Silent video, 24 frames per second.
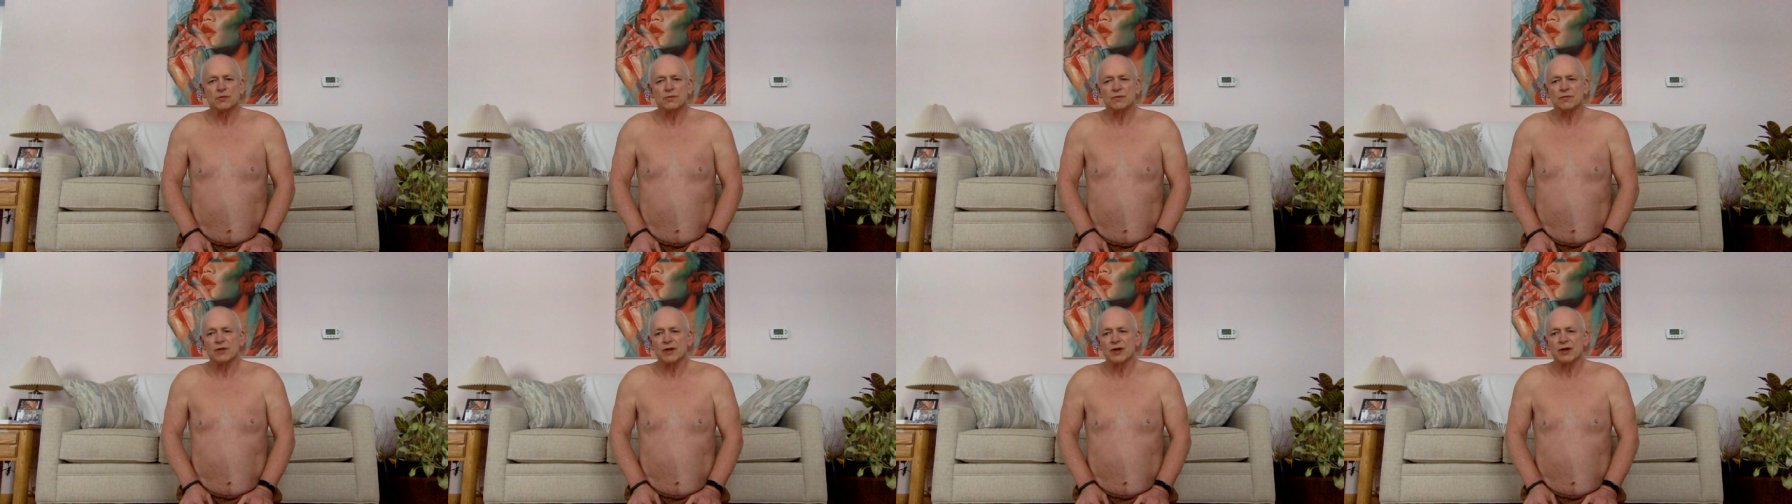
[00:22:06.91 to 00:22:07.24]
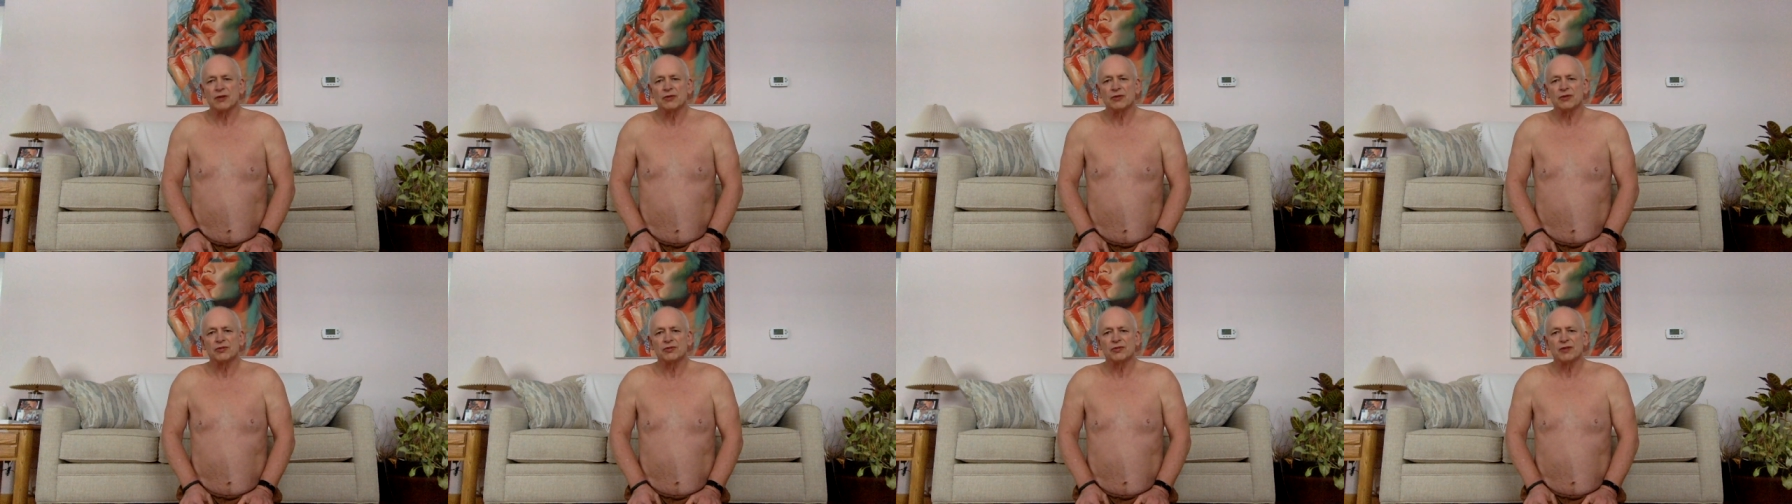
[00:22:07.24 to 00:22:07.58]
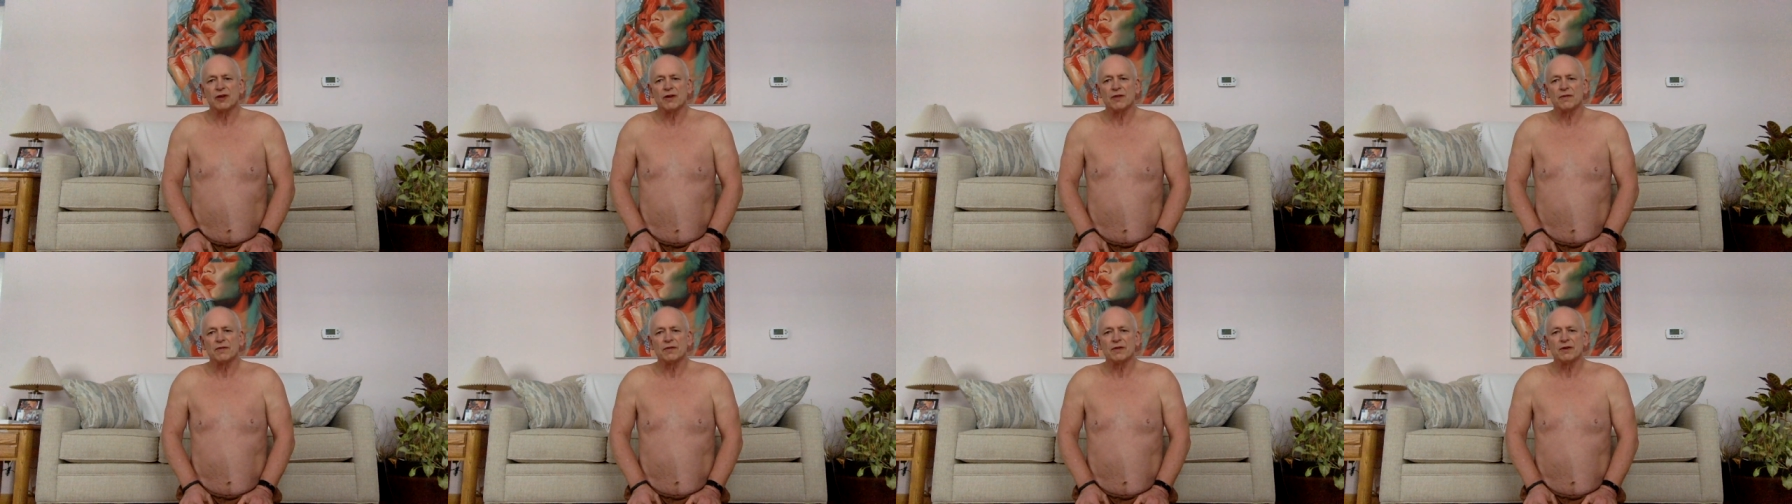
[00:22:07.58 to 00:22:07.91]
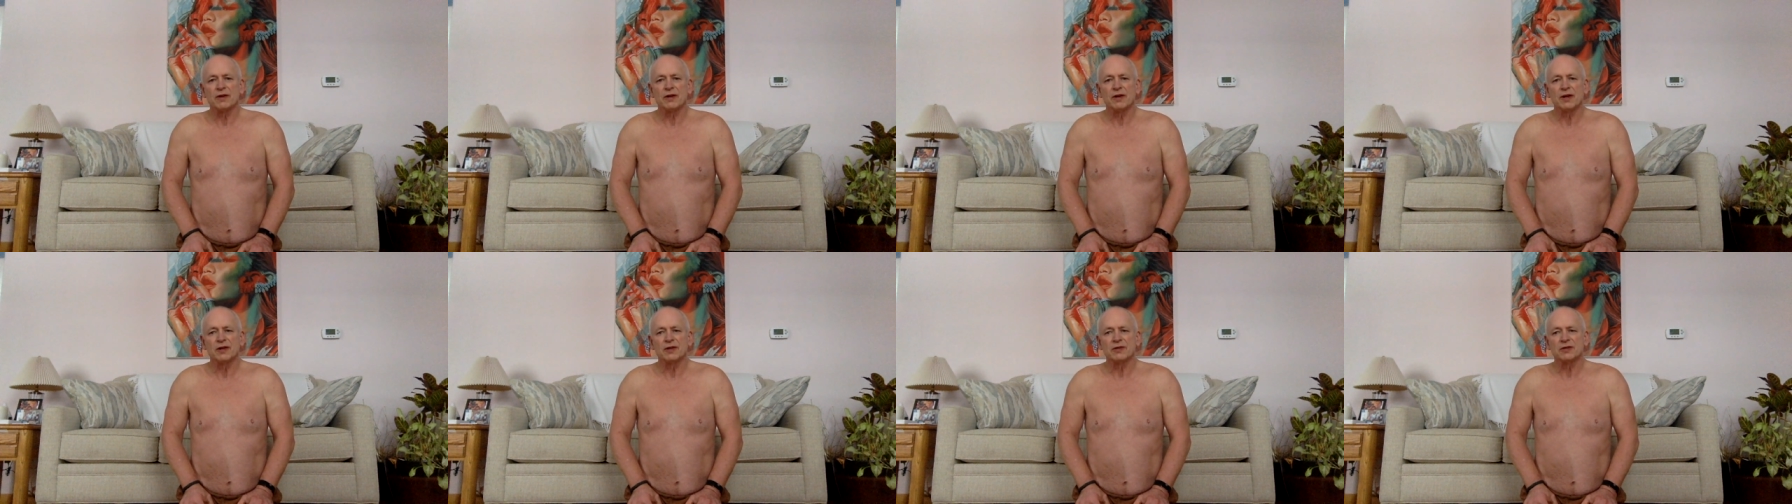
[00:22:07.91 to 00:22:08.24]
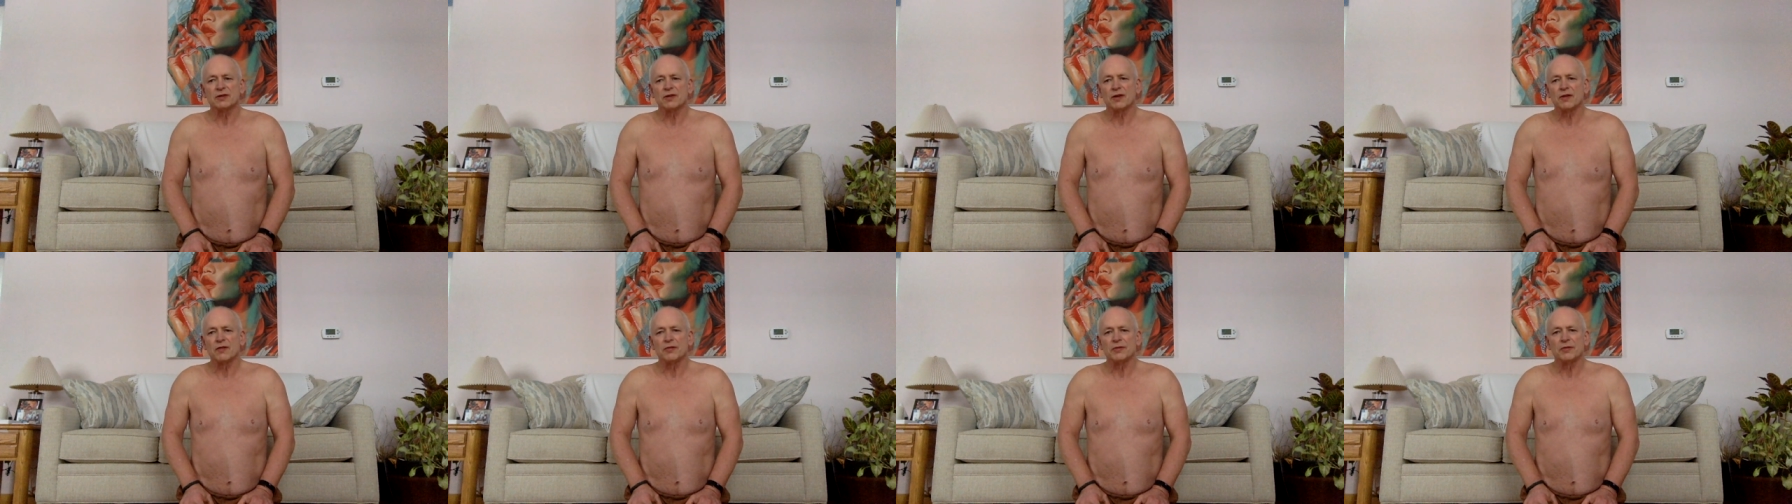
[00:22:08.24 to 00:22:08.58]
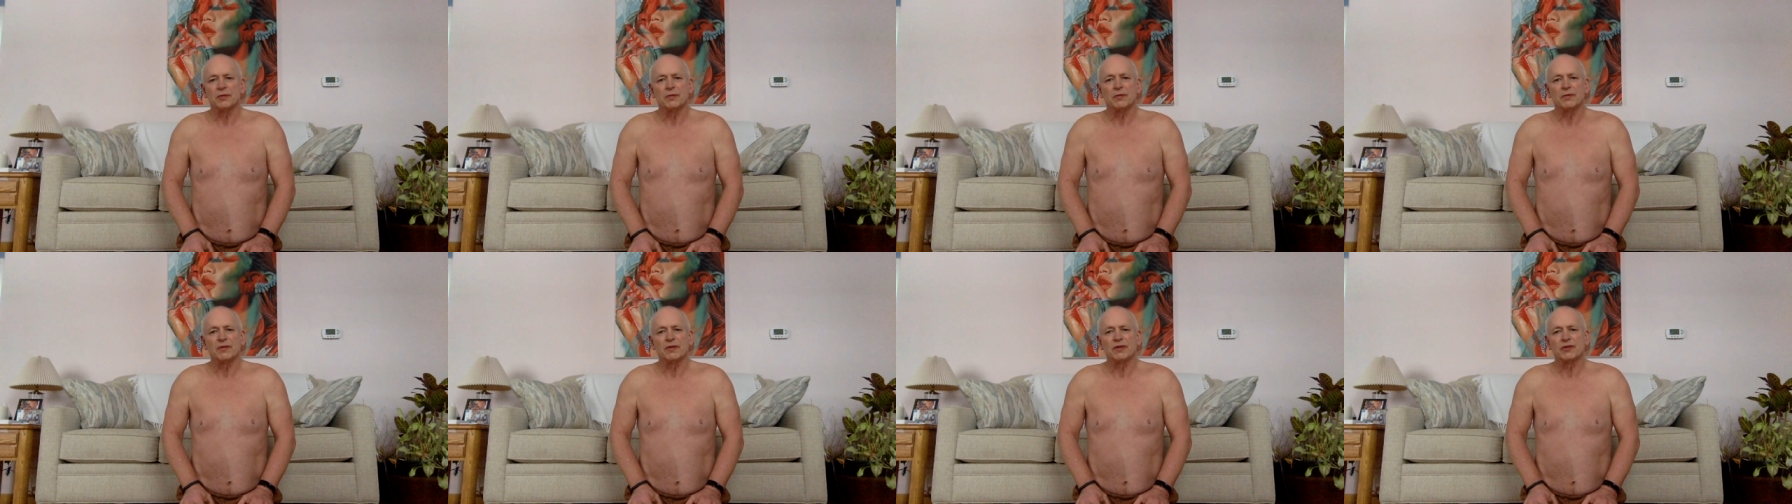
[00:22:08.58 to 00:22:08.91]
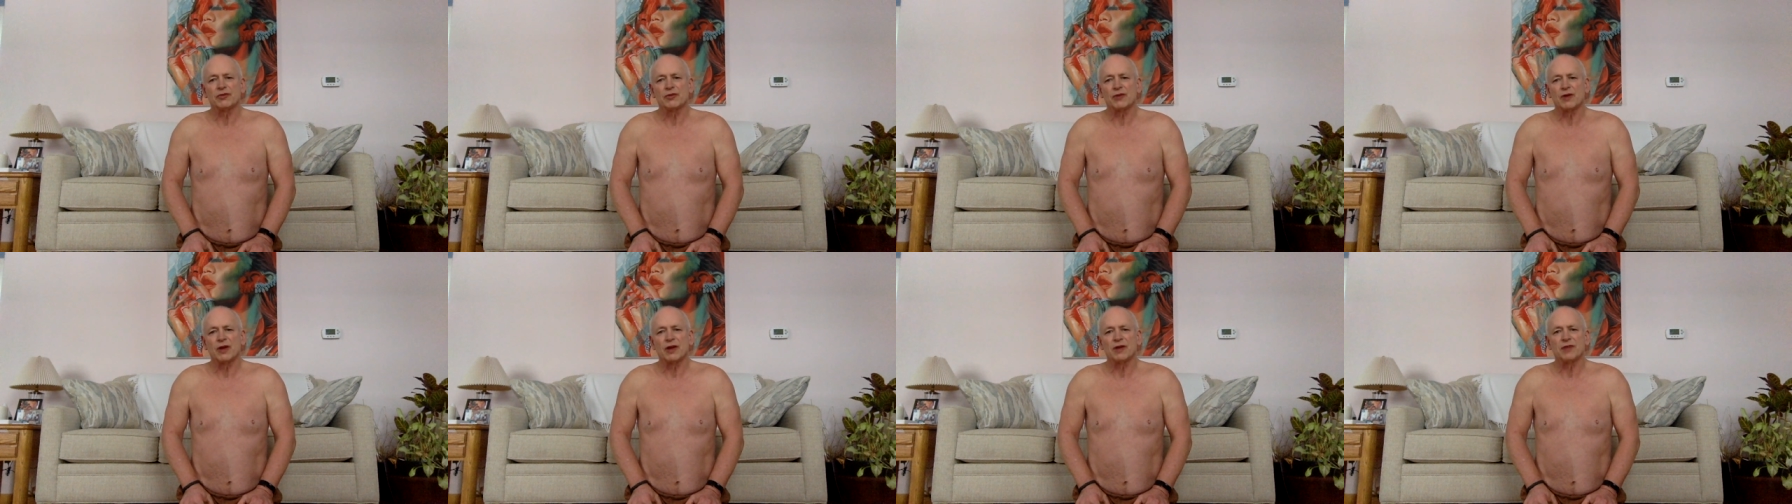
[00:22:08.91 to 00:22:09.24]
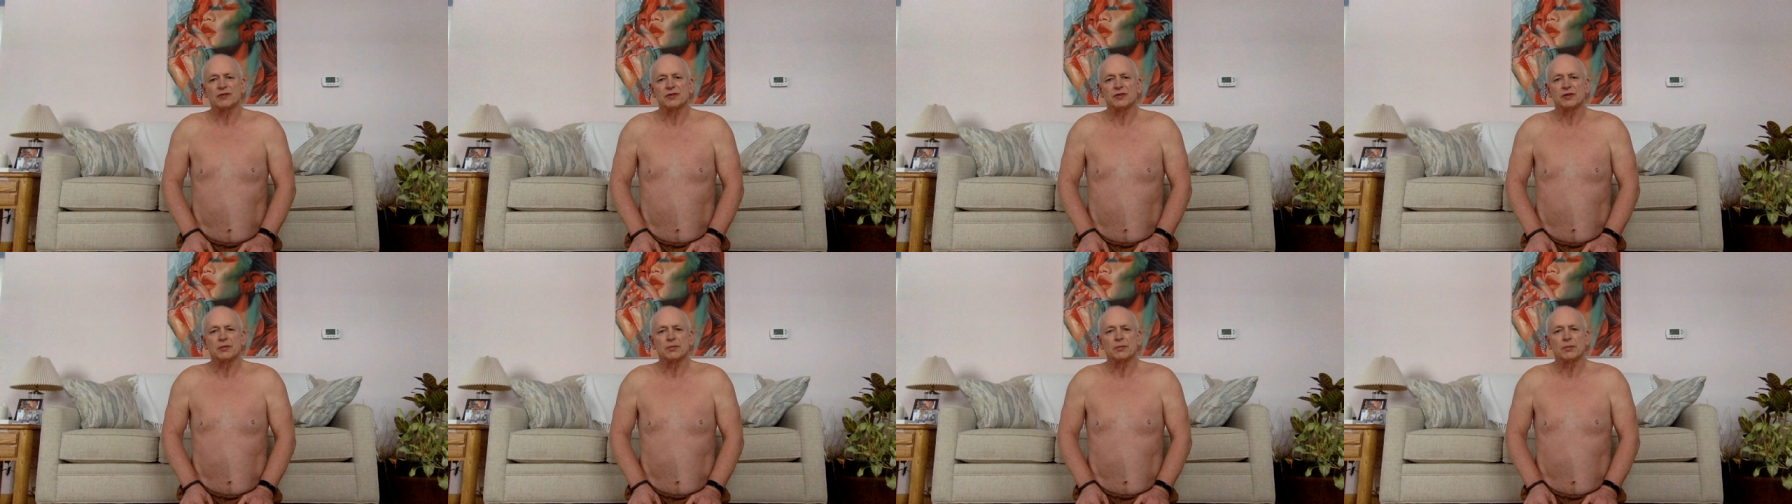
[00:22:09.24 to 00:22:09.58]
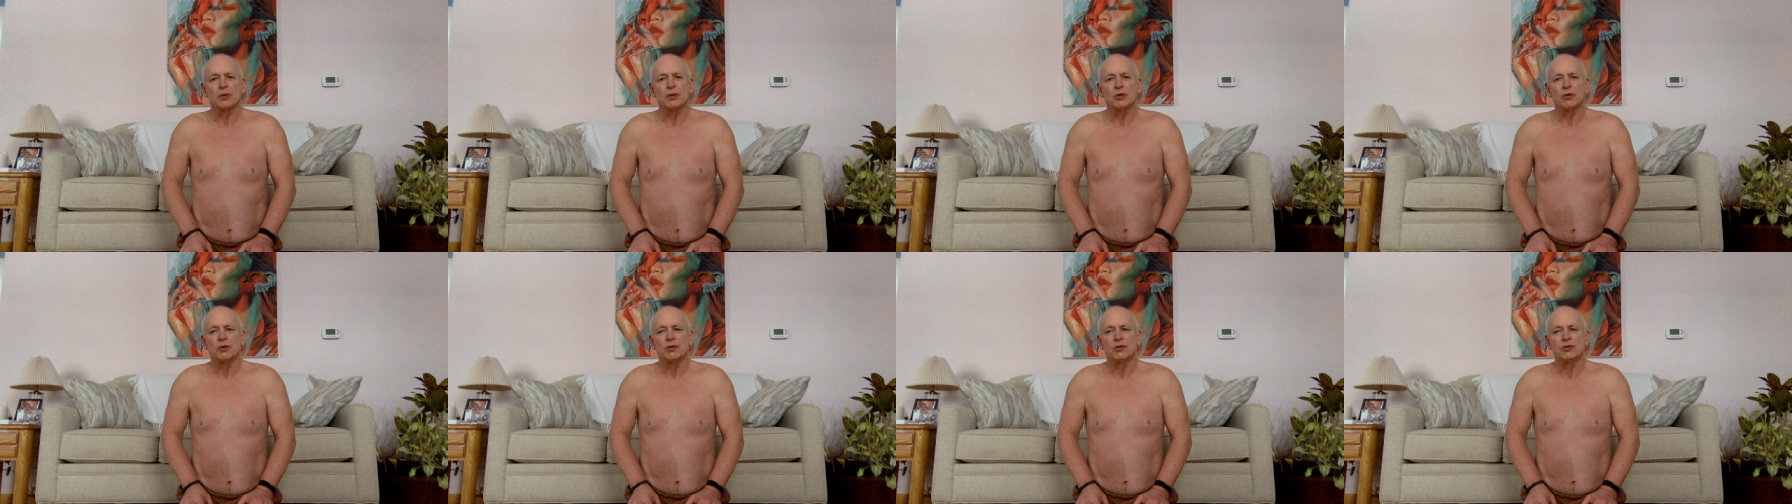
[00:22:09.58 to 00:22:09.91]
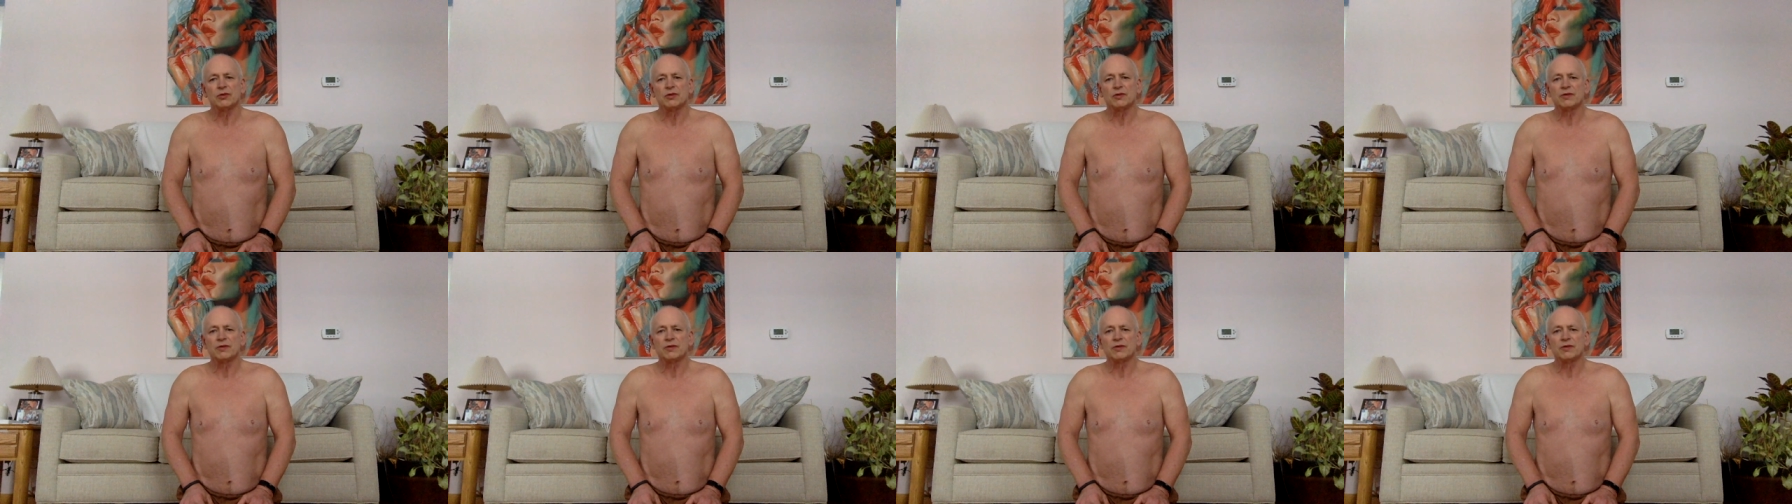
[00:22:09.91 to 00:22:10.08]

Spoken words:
Find yourself in a nice, comfortable Vajrasana pose.